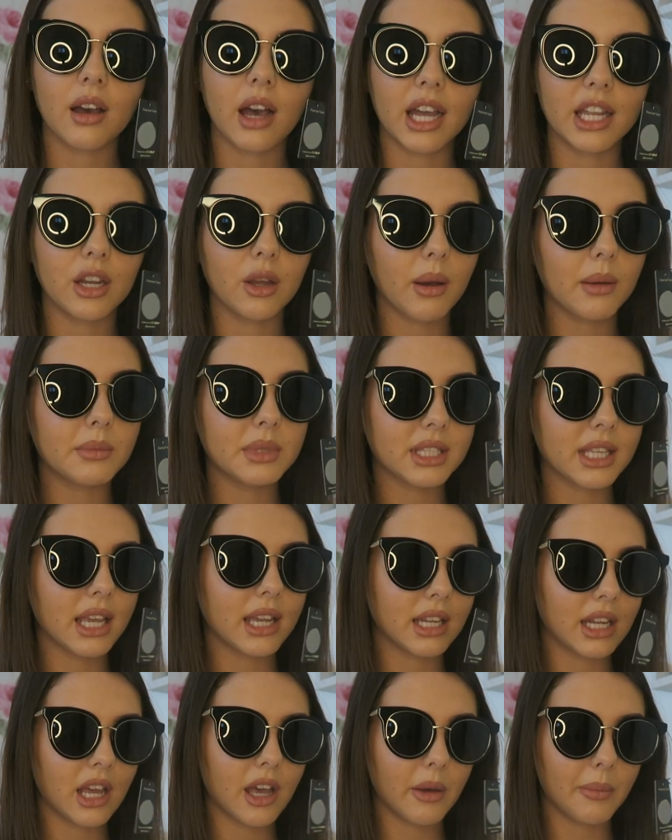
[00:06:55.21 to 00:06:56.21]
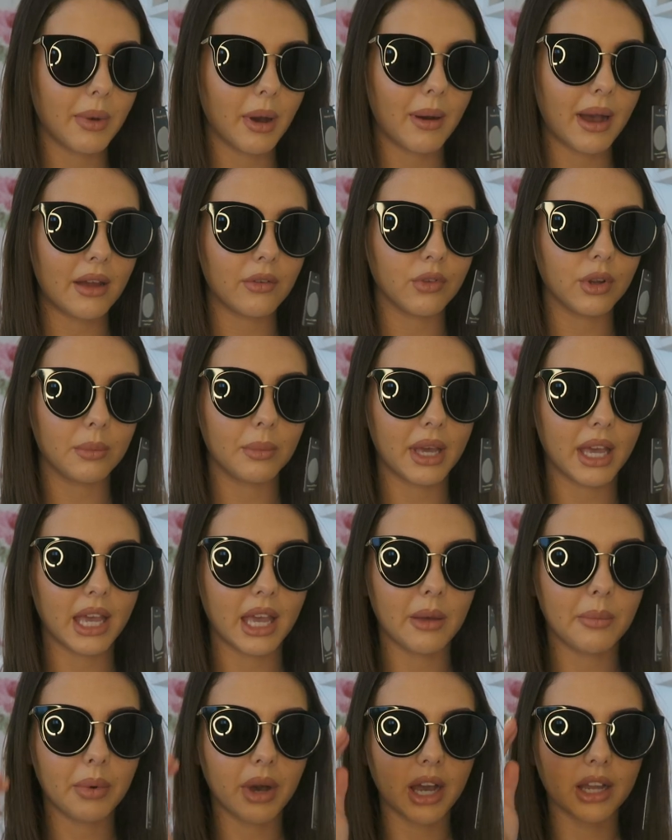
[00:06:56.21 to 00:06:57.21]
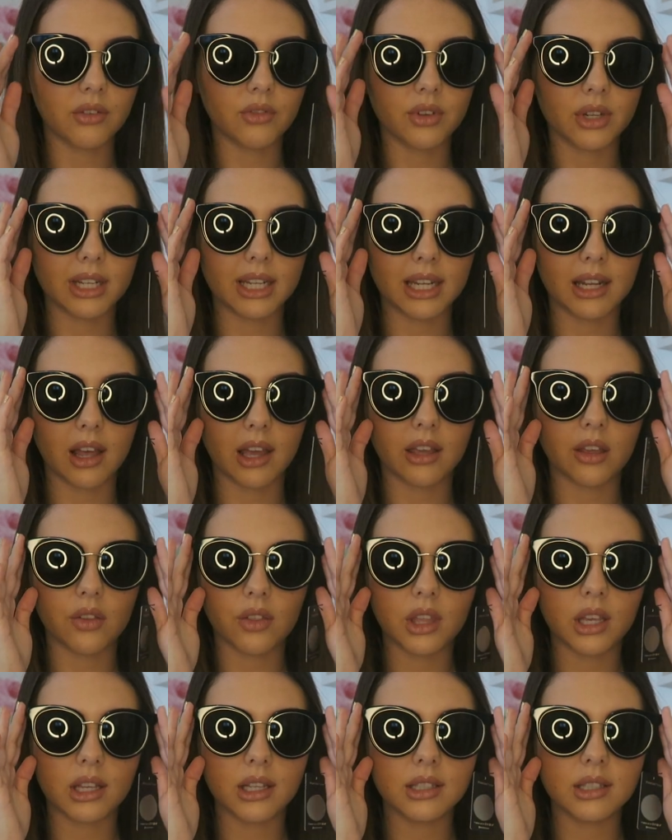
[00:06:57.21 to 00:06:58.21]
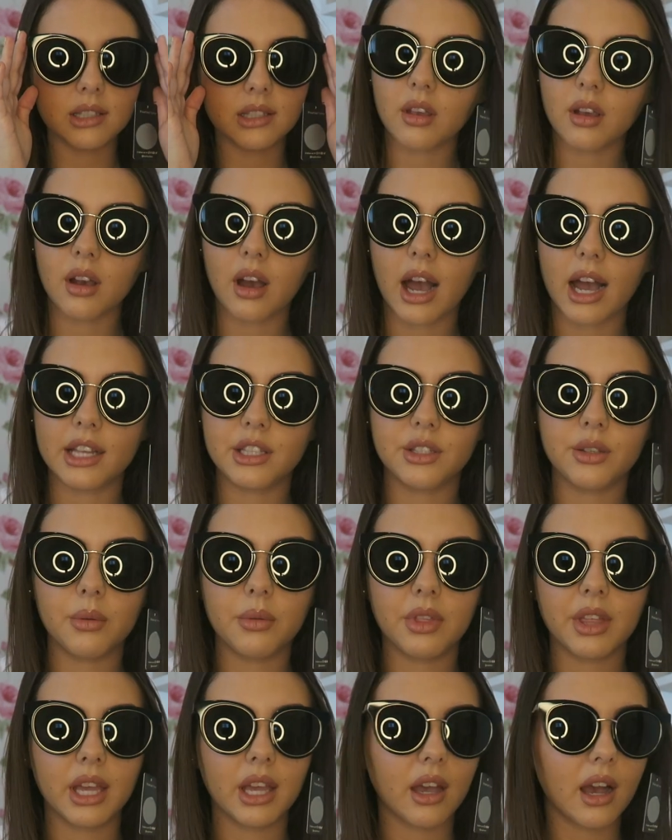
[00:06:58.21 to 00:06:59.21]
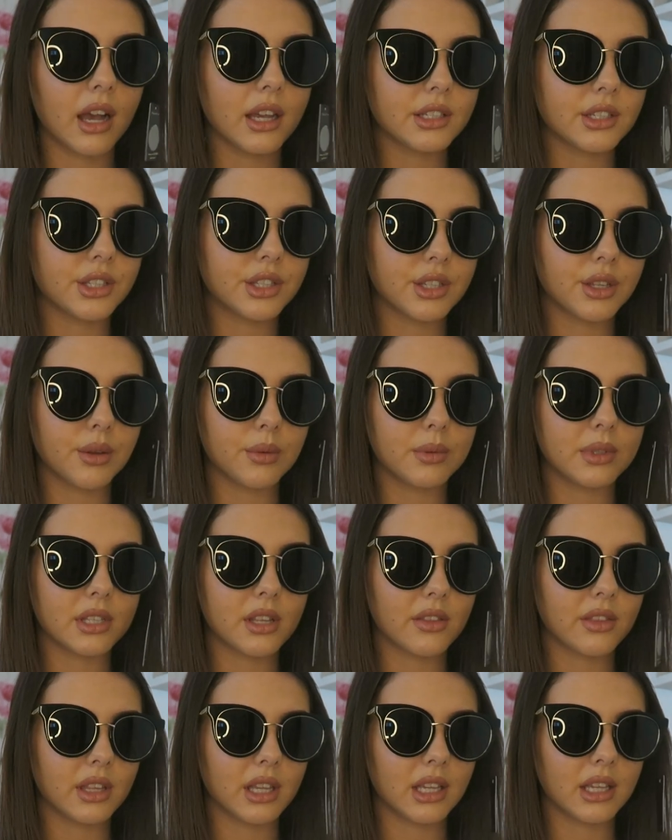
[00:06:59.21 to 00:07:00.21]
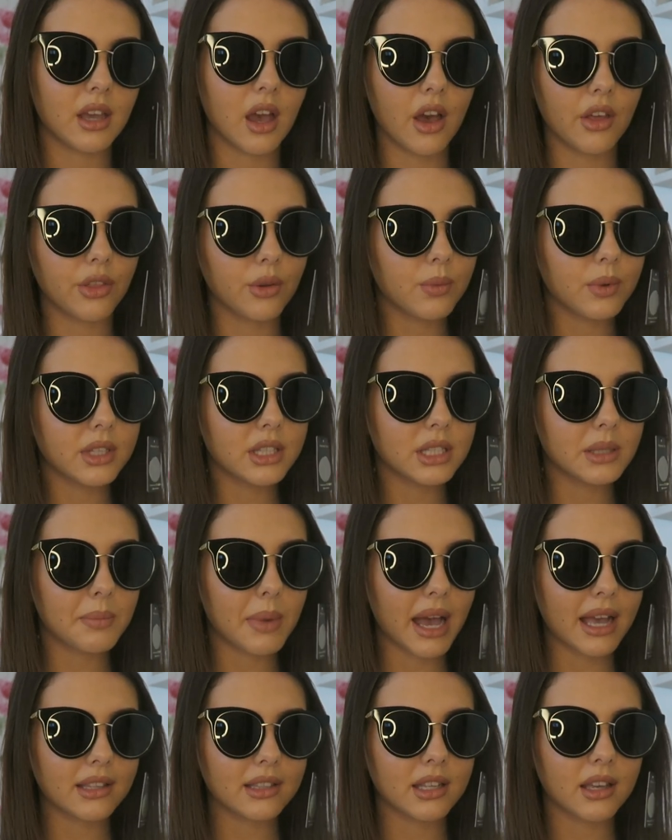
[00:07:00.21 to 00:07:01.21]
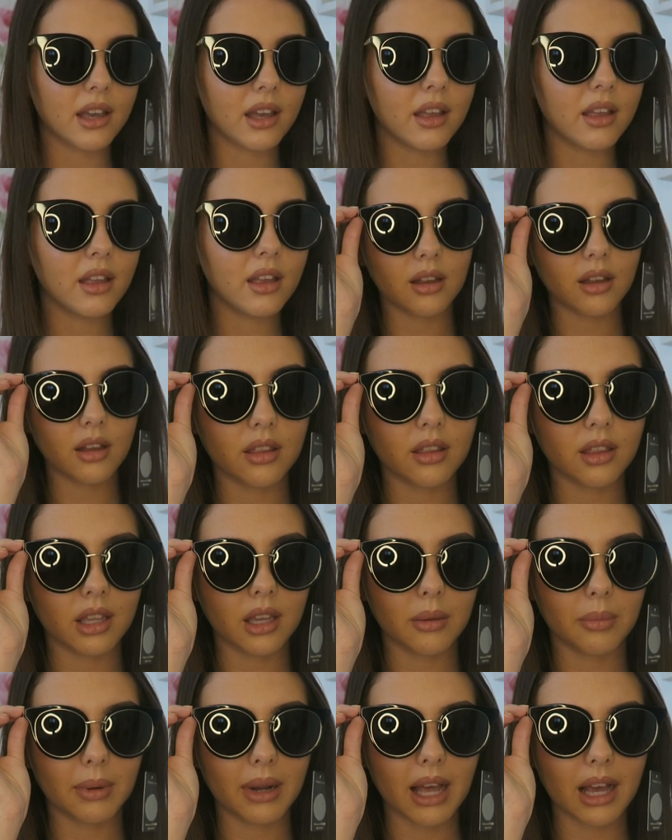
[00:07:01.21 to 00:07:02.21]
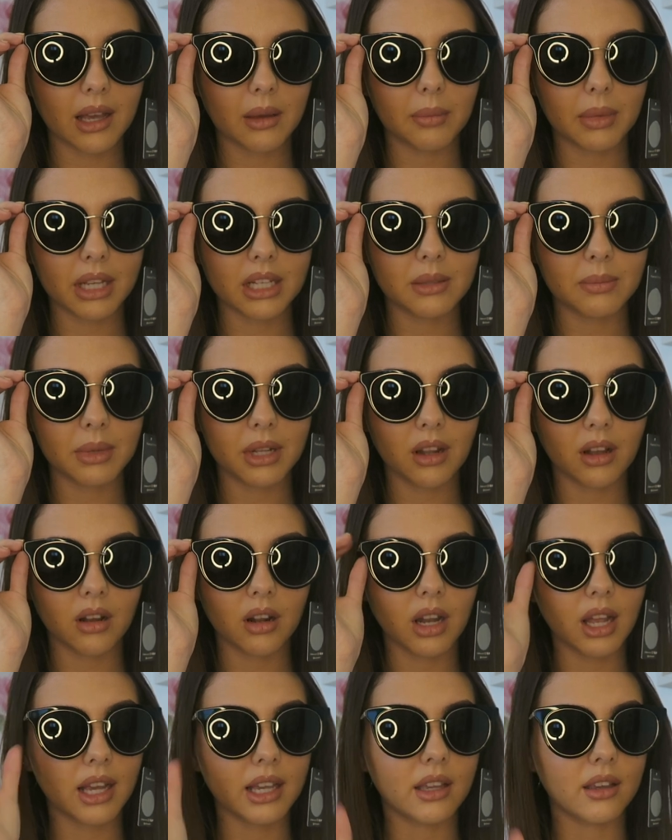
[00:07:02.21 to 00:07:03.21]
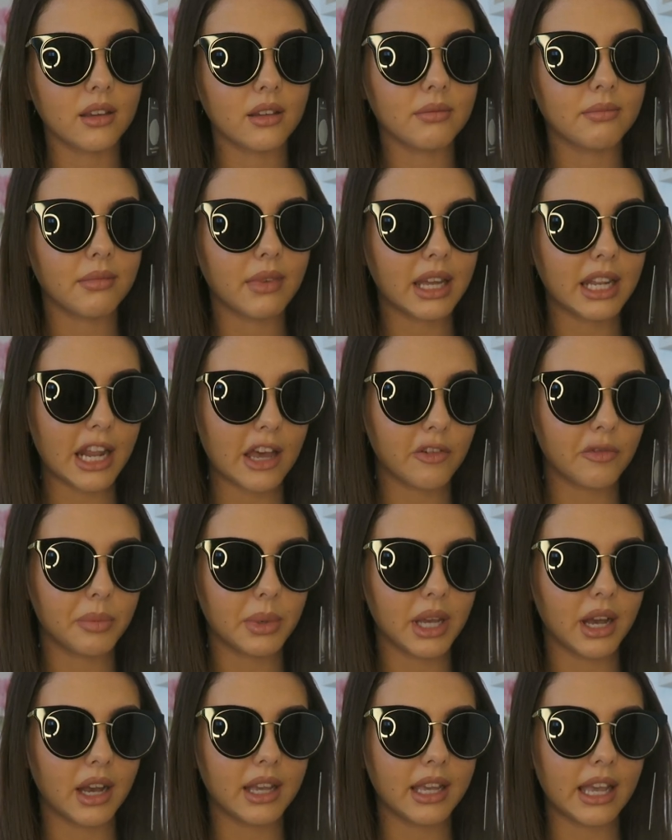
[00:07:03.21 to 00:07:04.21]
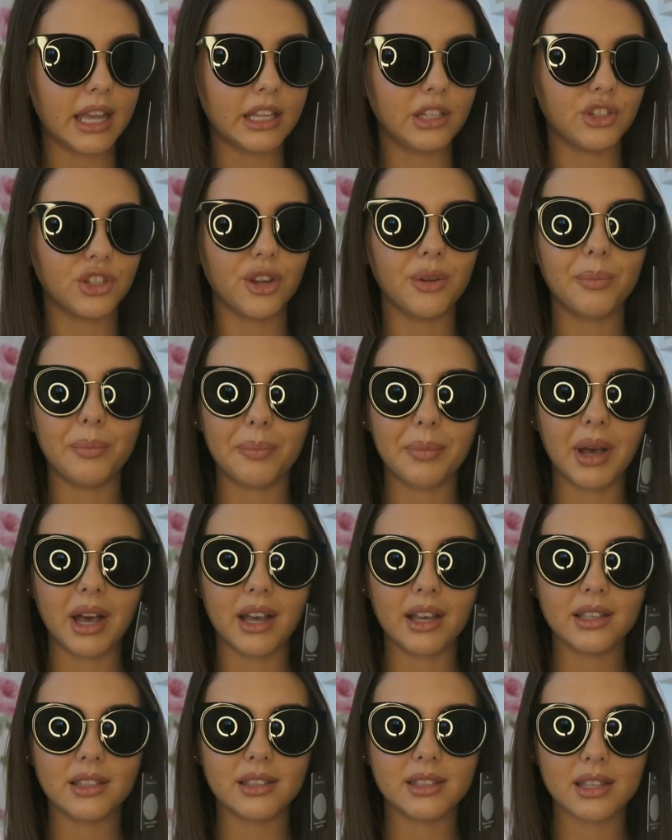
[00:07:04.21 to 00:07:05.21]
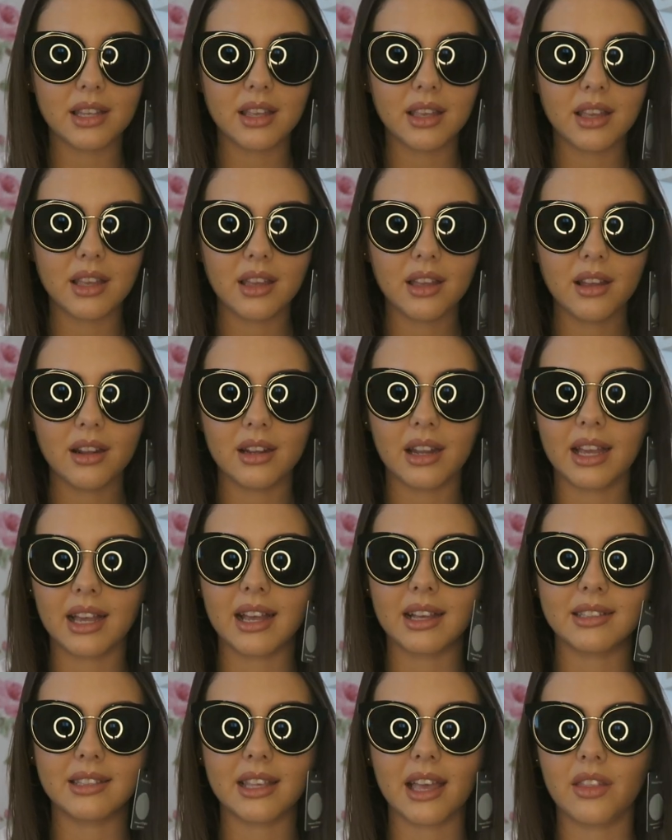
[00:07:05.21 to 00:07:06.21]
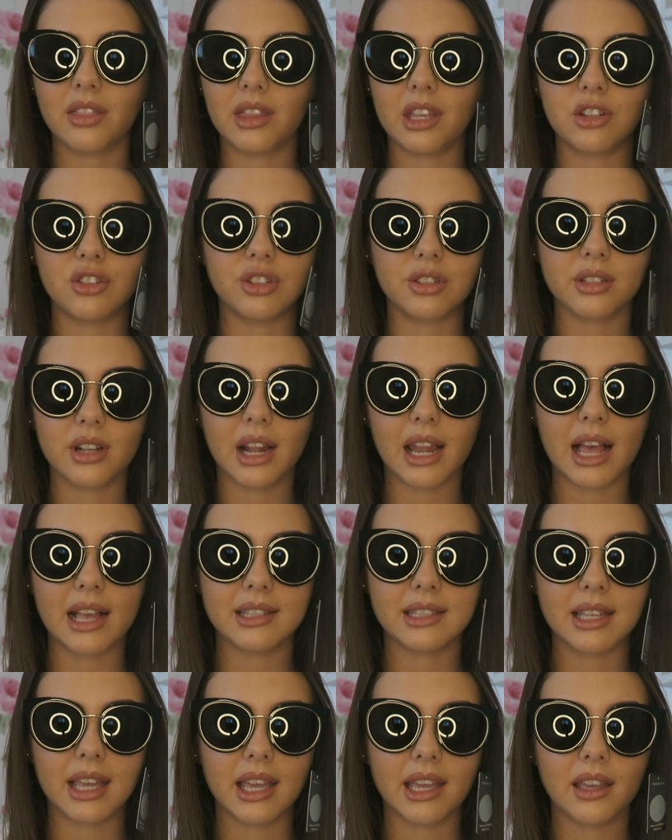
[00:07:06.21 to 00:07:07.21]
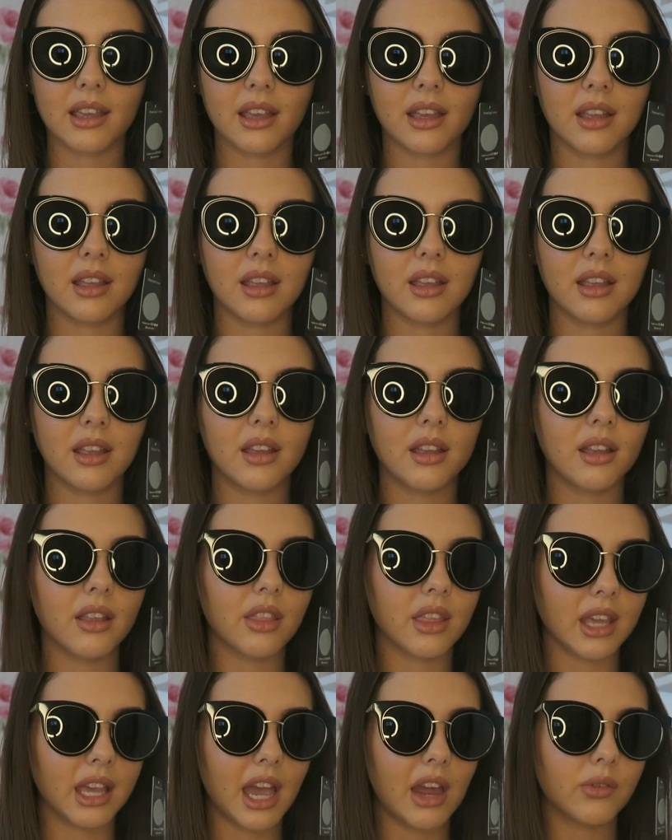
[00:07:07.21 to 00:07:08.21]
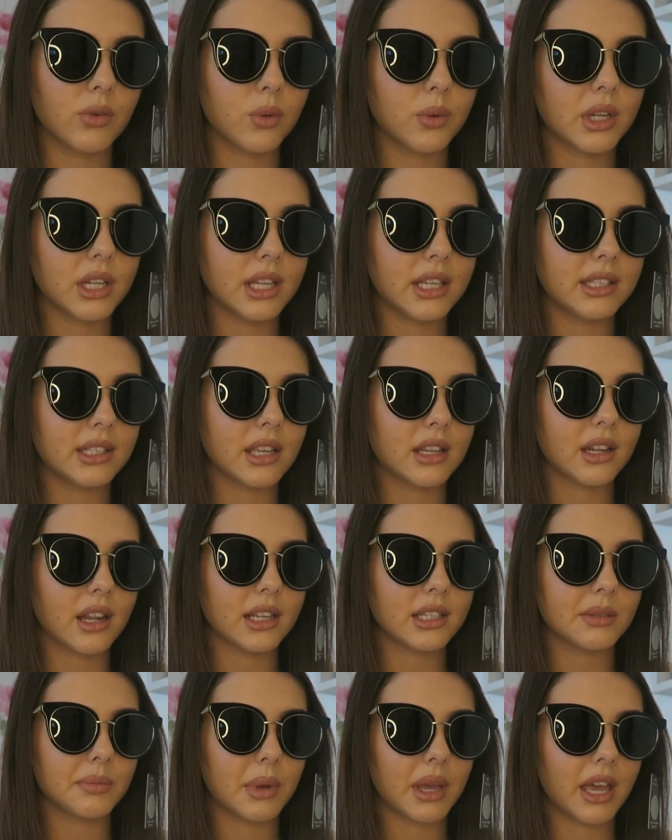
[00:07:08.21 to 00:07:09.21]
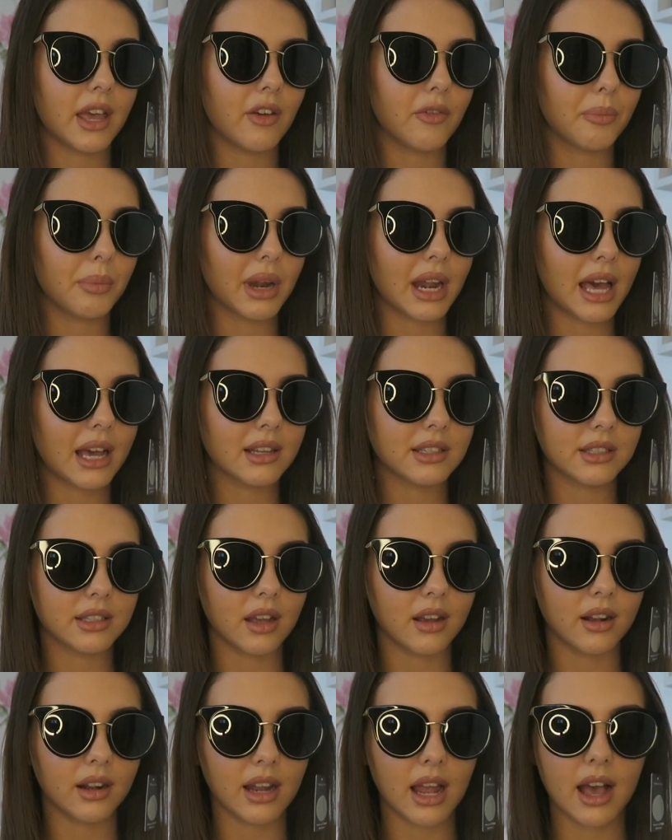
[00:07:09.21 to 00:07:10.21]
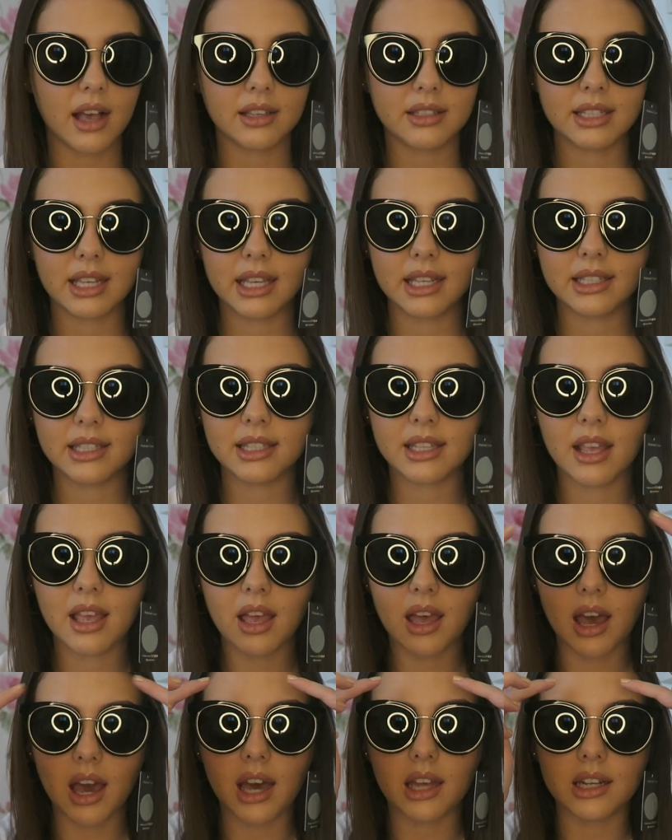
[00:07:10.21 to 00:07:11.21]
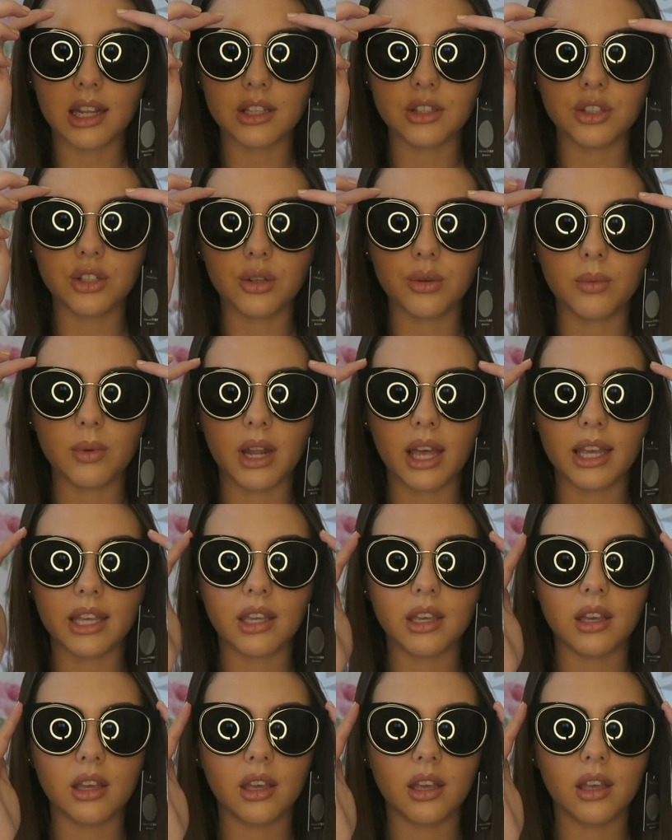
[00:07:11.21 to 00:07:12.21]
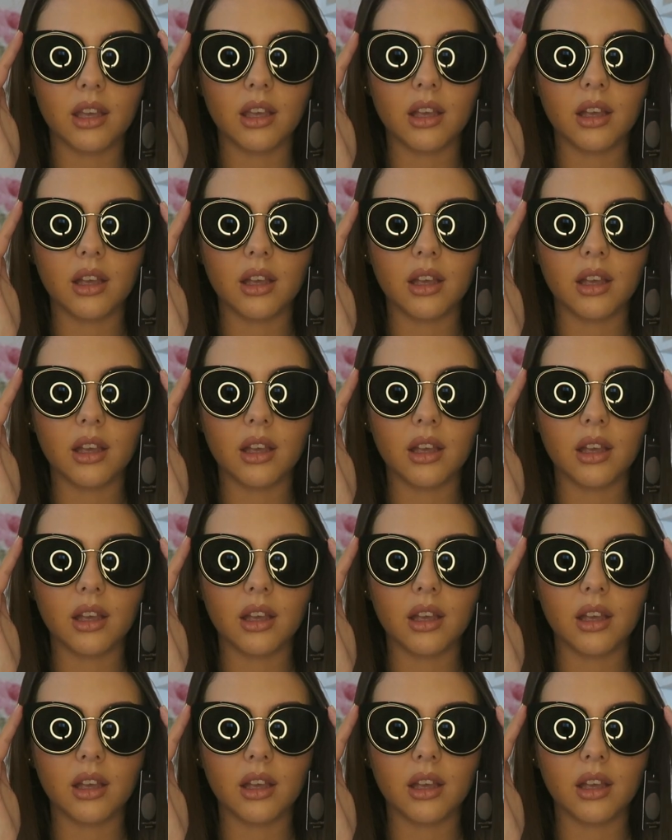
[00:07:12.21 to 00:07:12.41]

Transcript: I know I'm saying it about every pair, but I really like these. I do think I suit the other ones better. I think black makes me look like an FBI agent, but like I said, they're just classic. I think everyone needs a nice pair of black sunglasses, and I do like